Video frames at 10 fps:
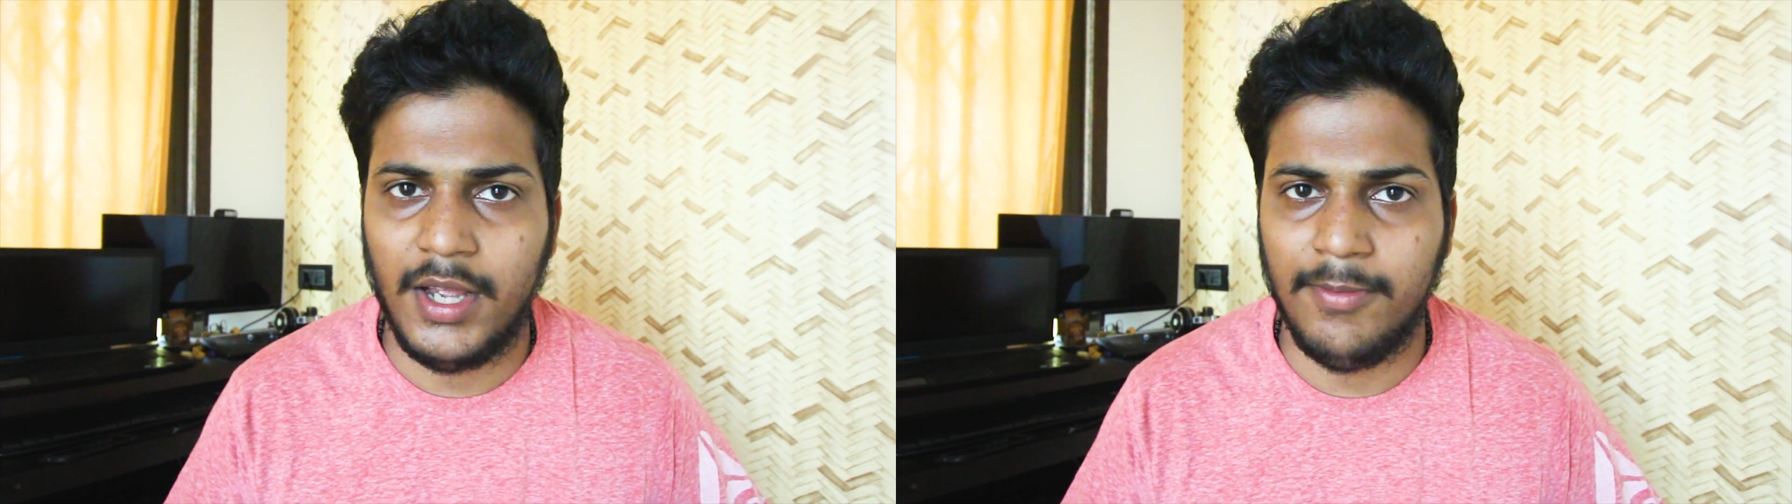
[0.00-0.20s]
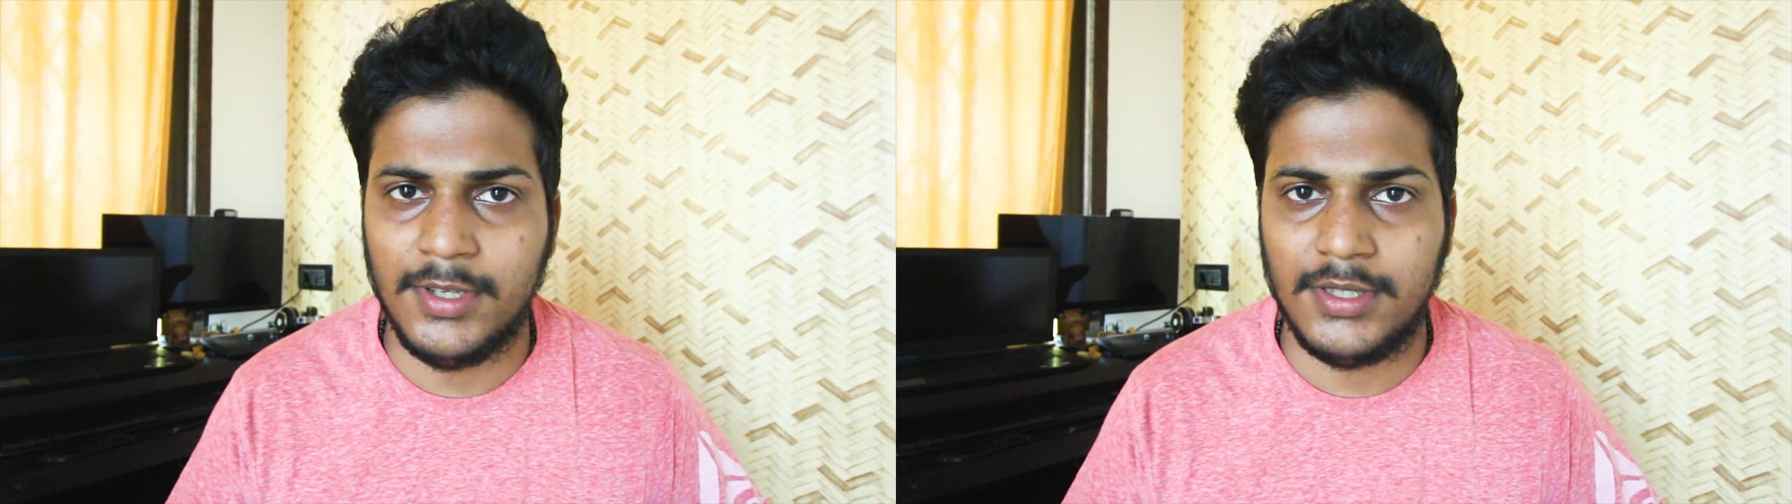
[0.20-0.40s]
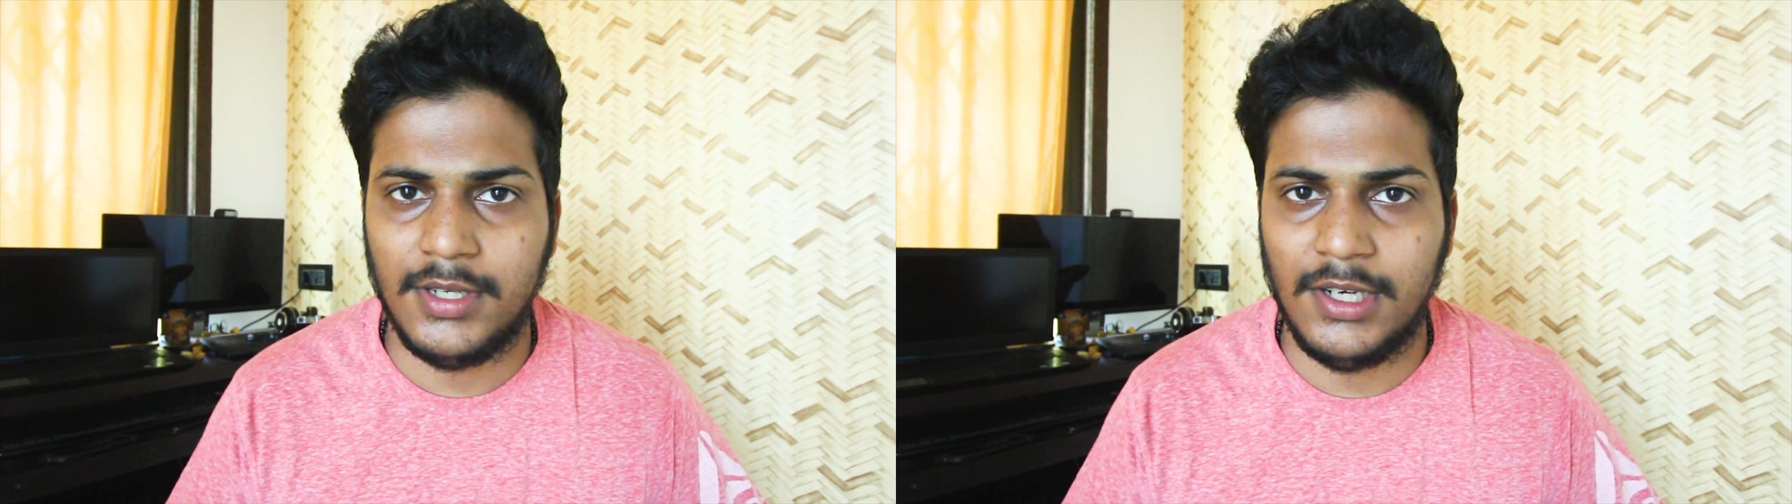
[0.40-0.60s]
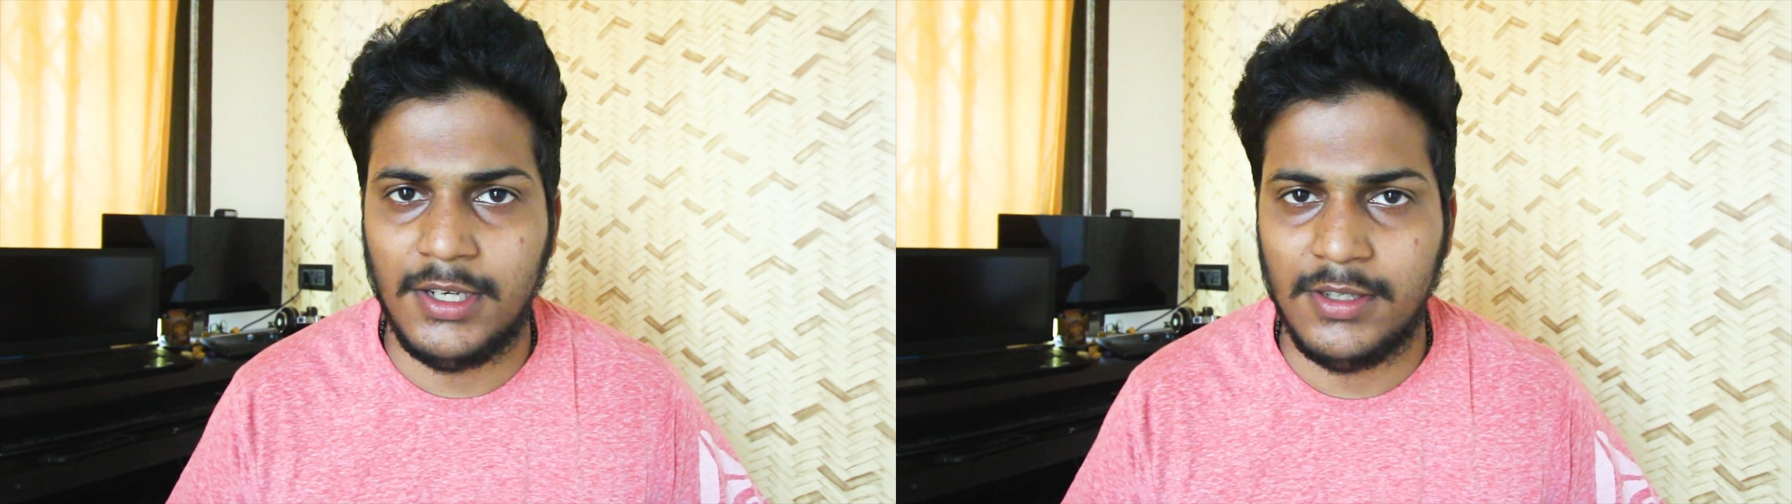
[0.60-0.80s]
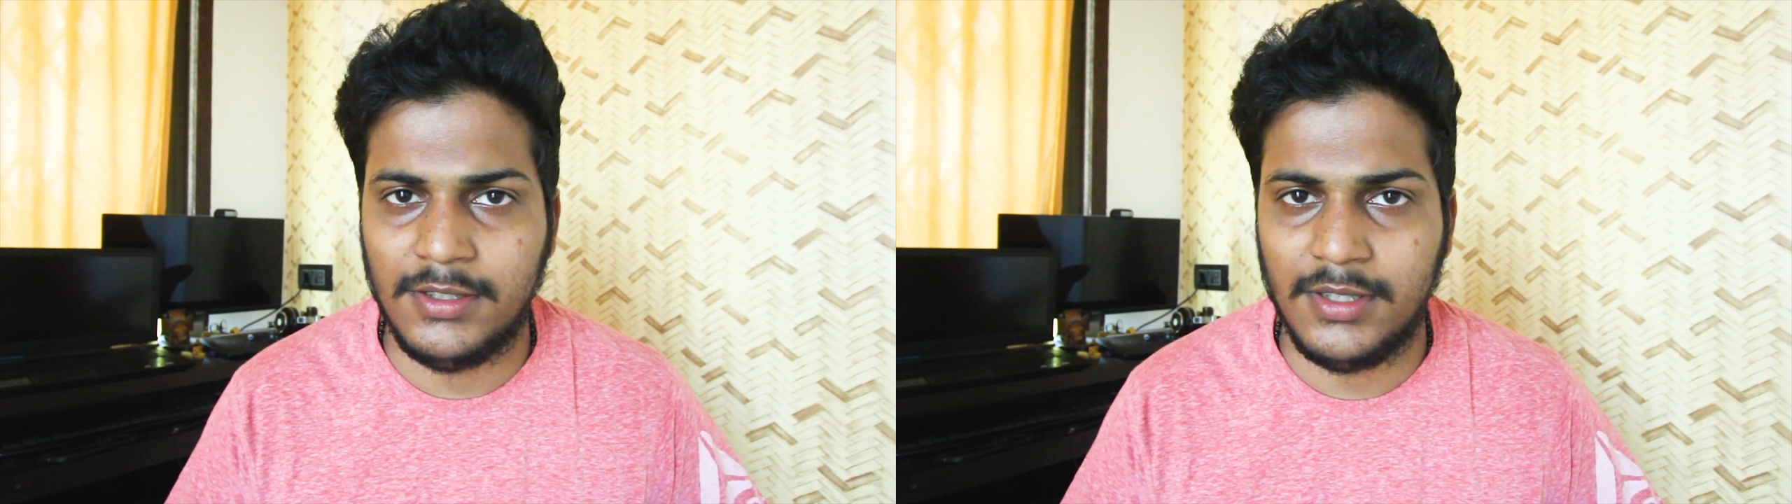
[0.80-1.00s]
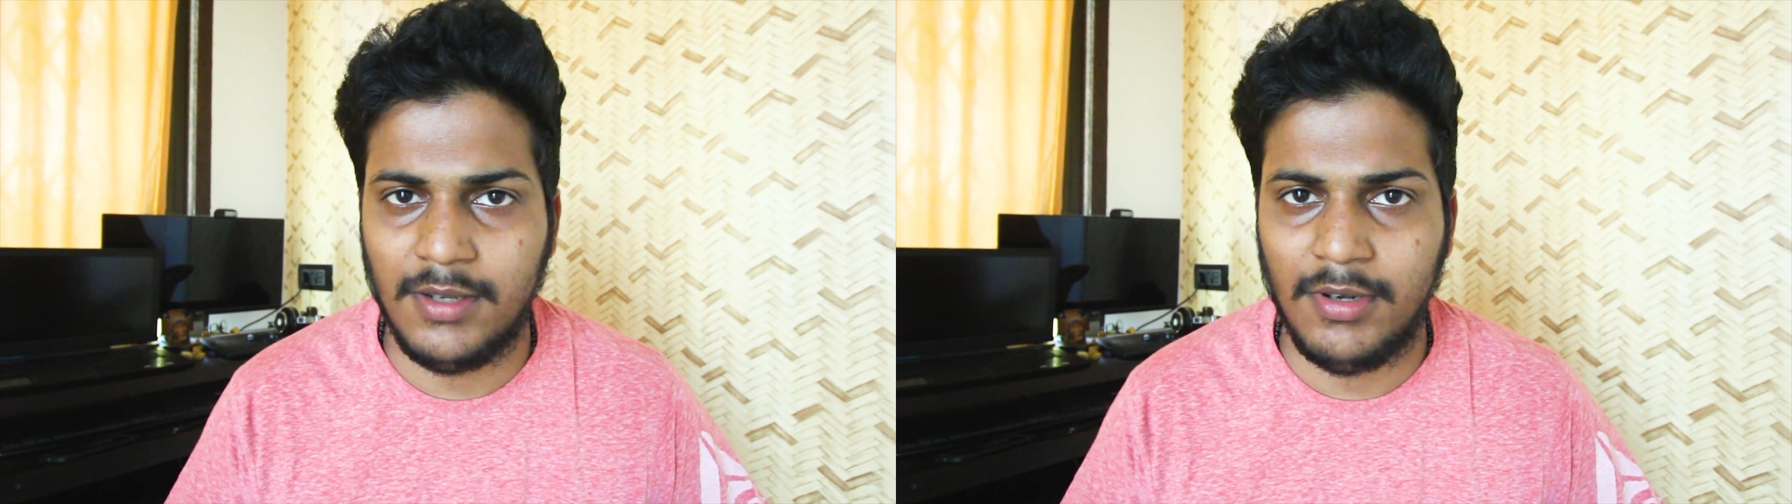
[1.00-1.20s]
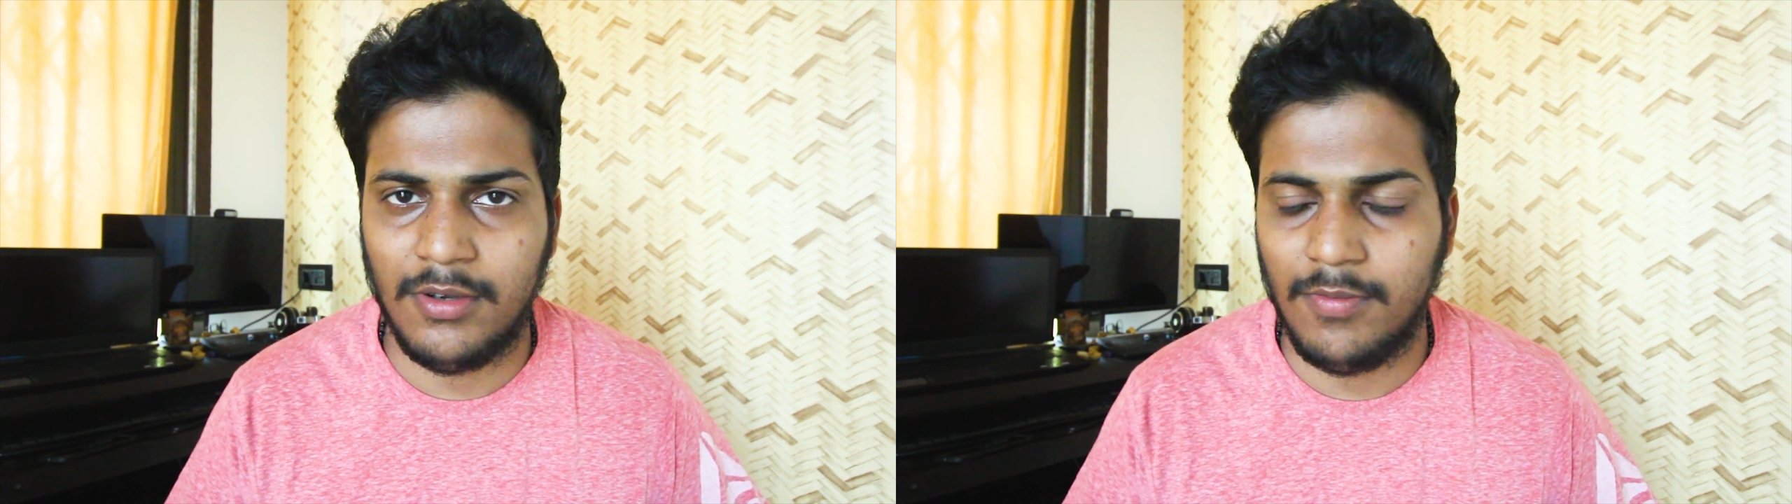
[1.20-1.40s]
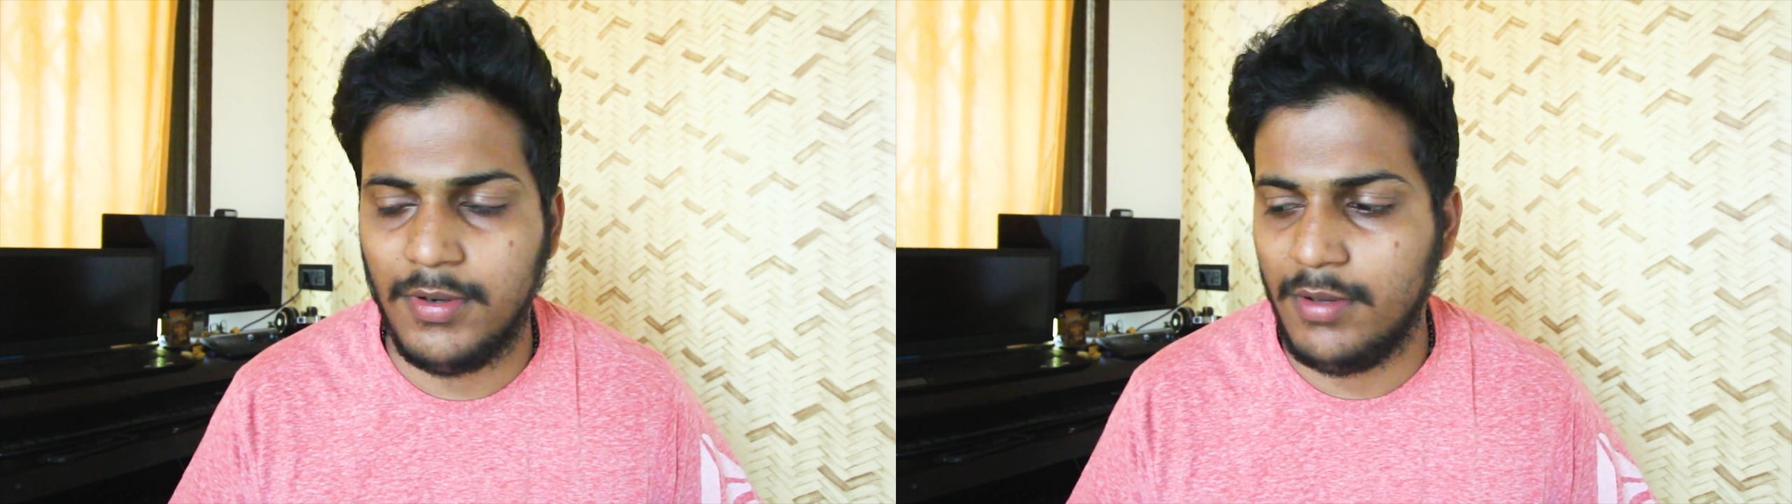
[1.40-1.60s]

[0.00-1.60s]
i must say it is able to